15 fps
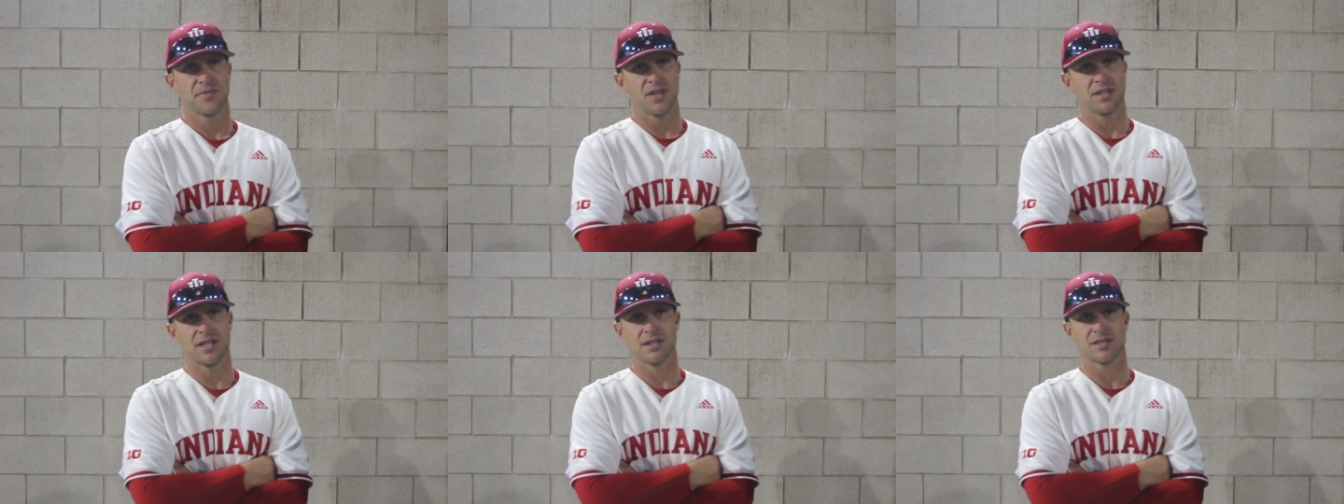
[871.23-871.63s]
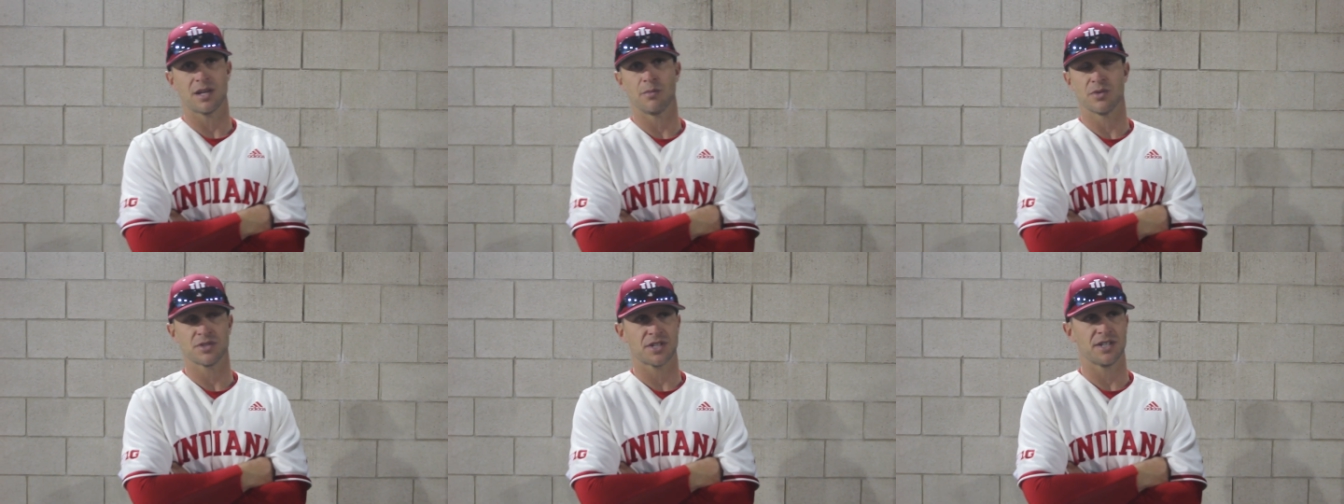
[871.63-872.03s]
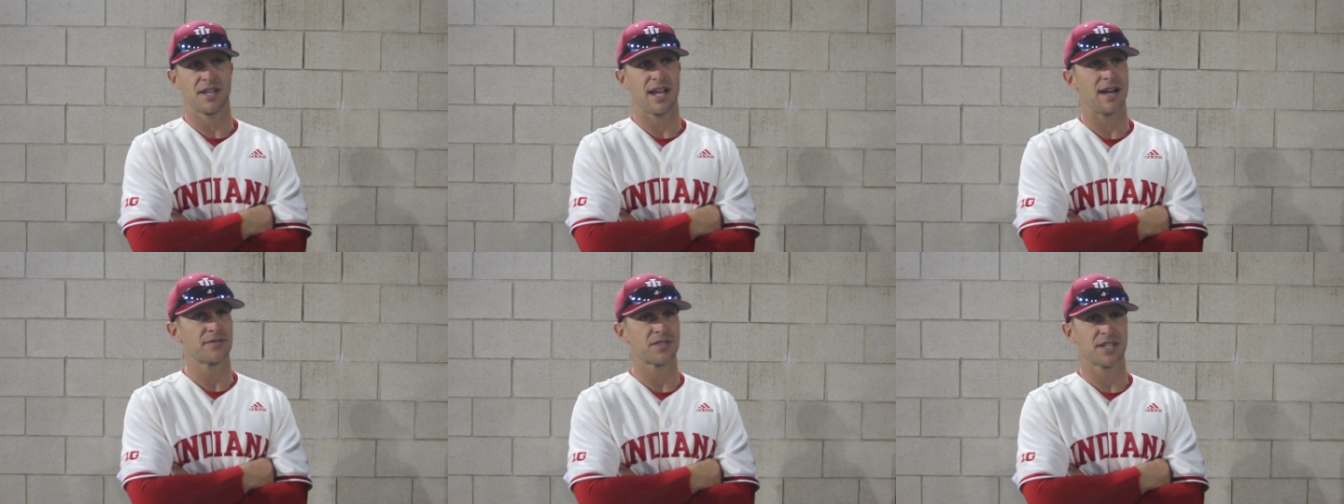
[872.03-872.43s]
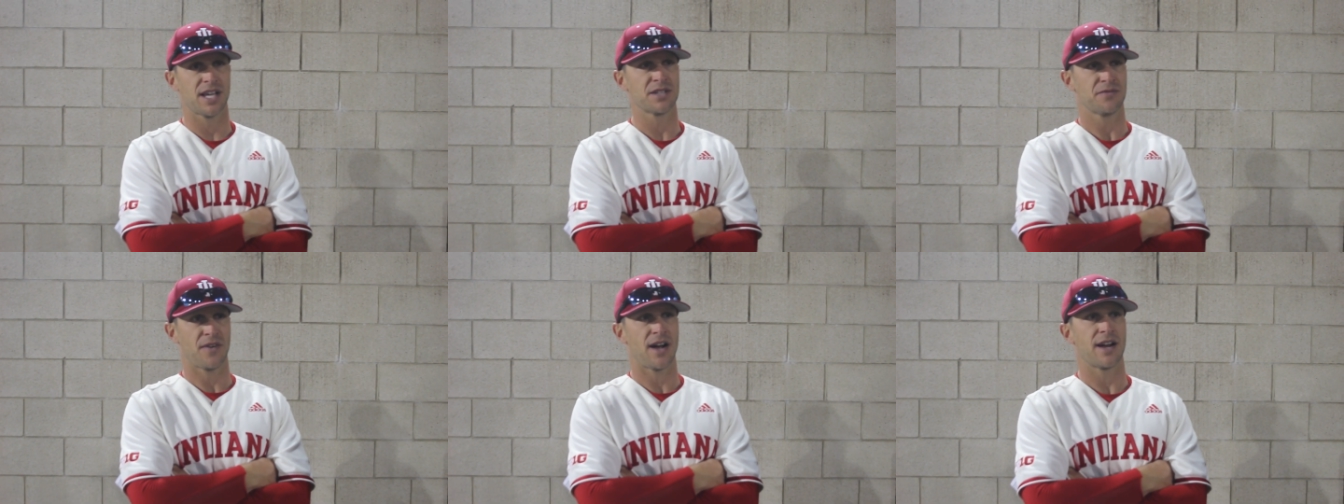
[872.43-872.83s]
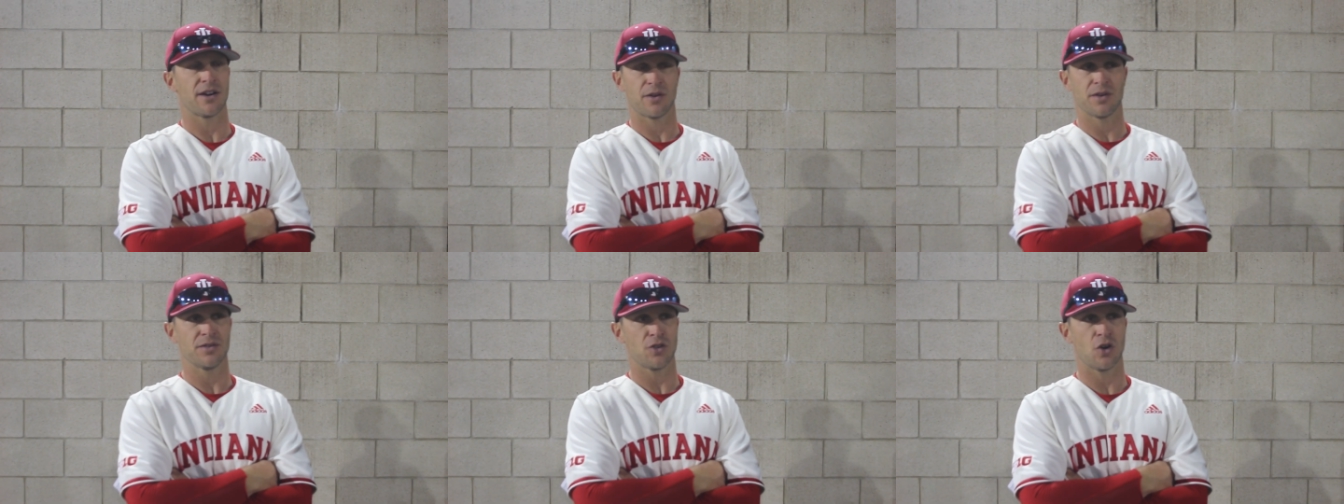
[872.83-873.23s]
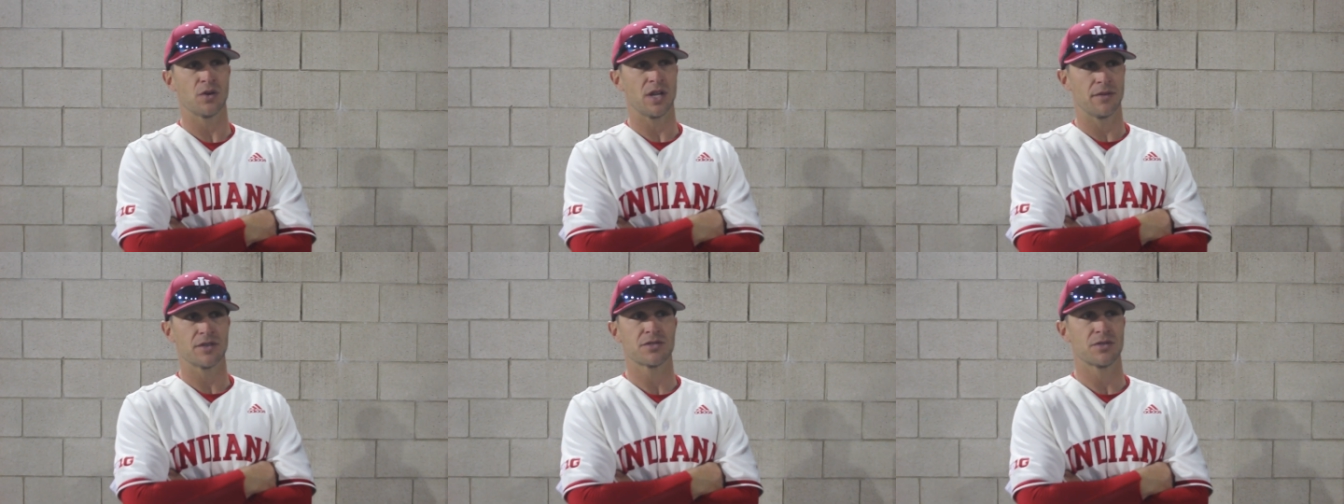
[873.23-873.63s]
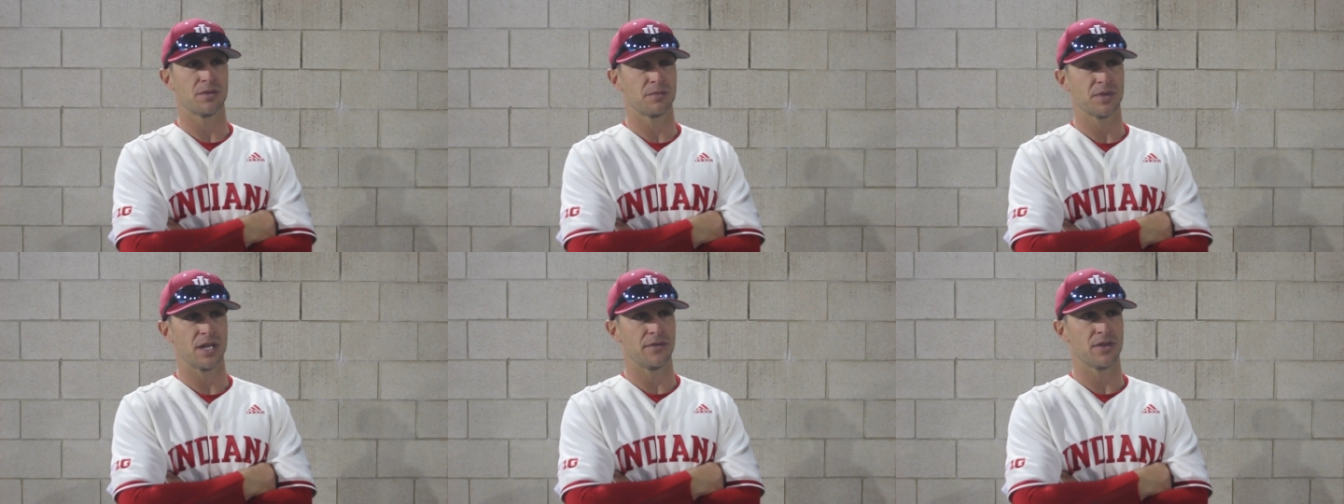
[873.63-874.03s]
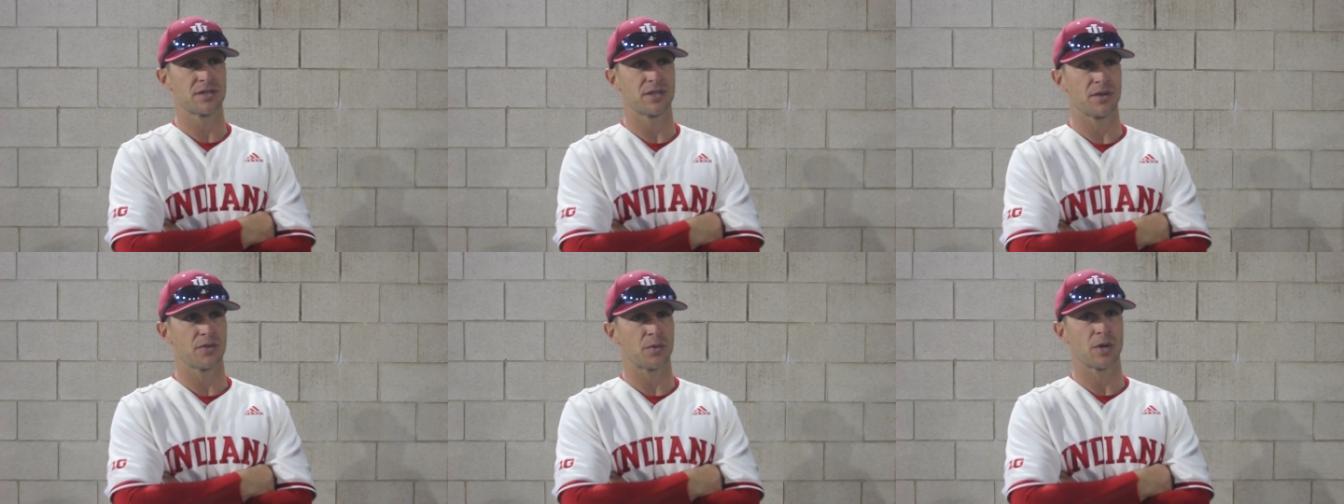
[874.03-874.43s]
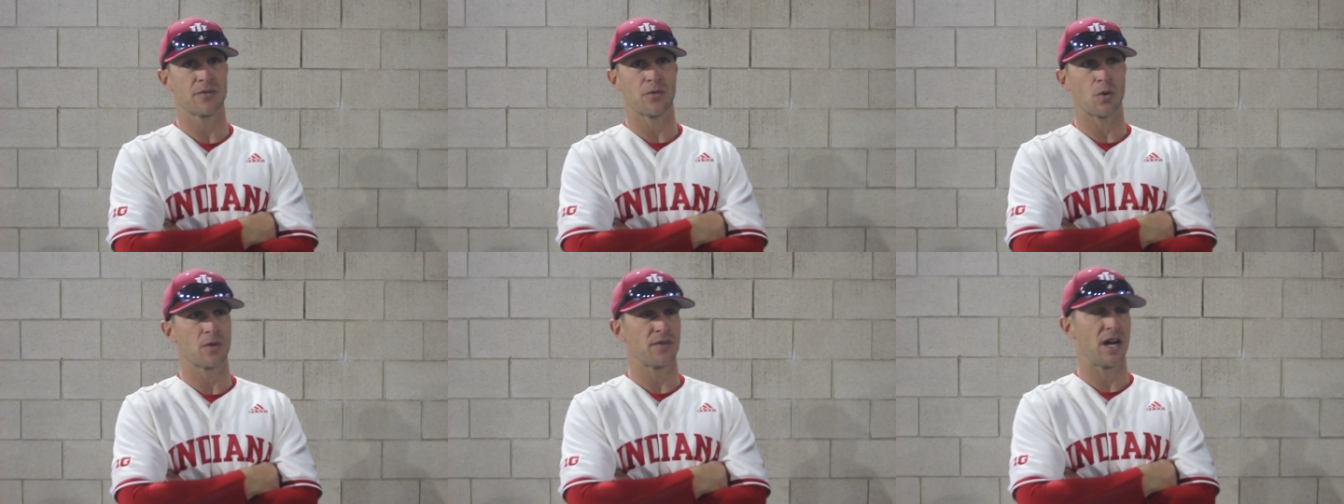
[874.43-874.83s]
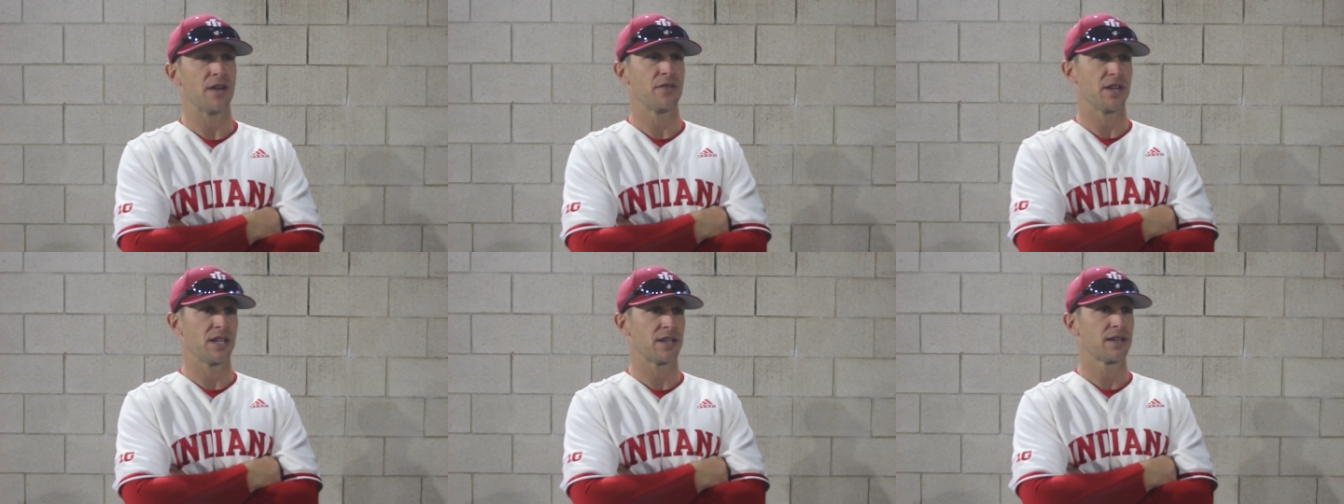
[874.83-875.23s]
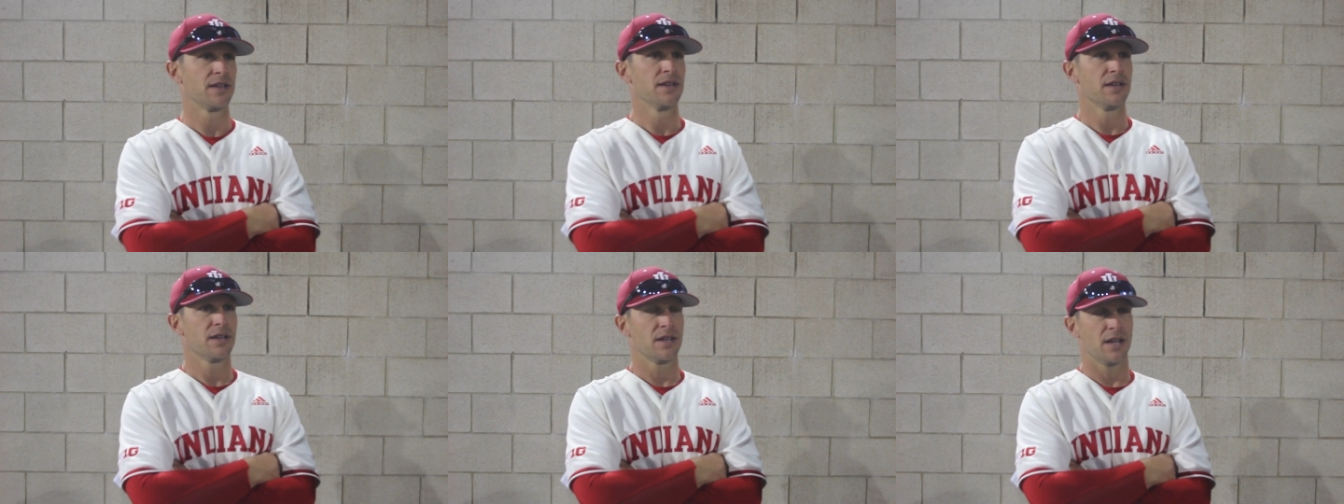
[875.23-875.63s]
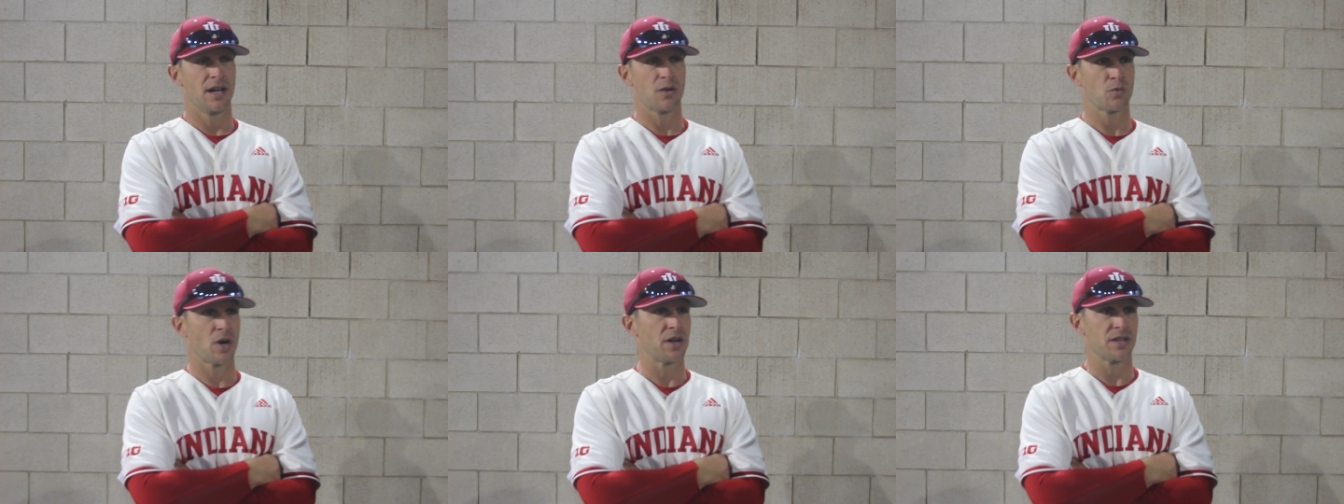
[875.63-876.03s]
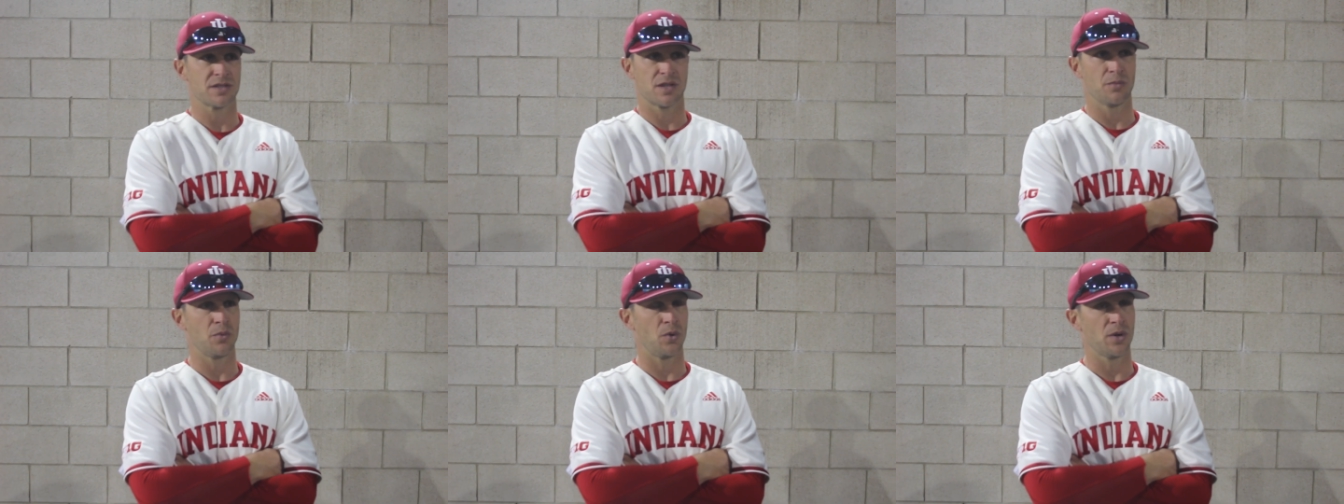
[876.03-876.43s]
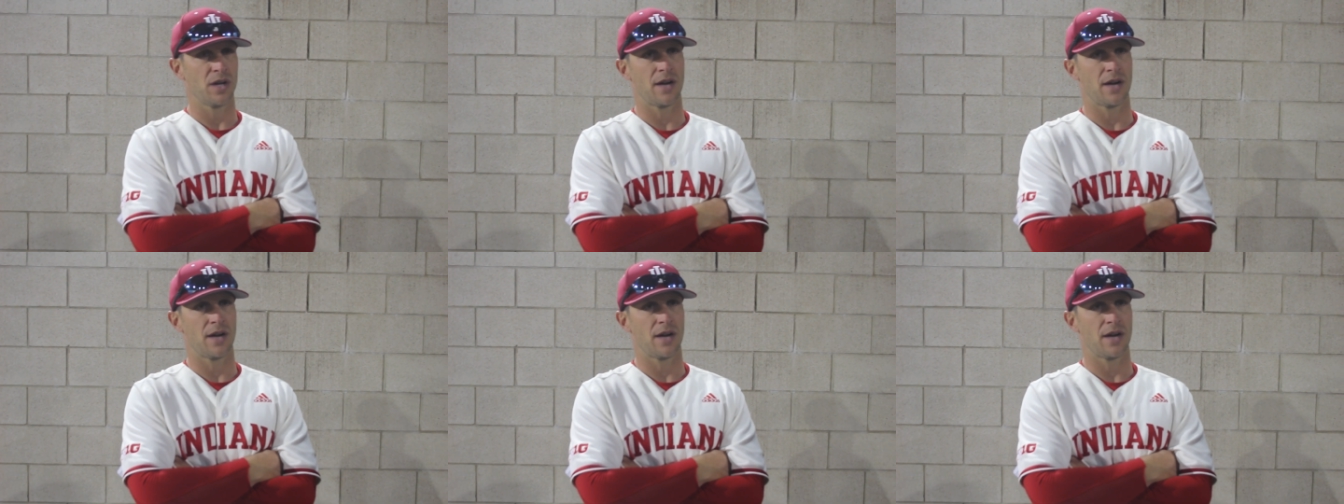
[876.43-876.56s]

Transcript: And then someone's going to have to catch fire and go give us a 3, 4, 5 inning run at some point.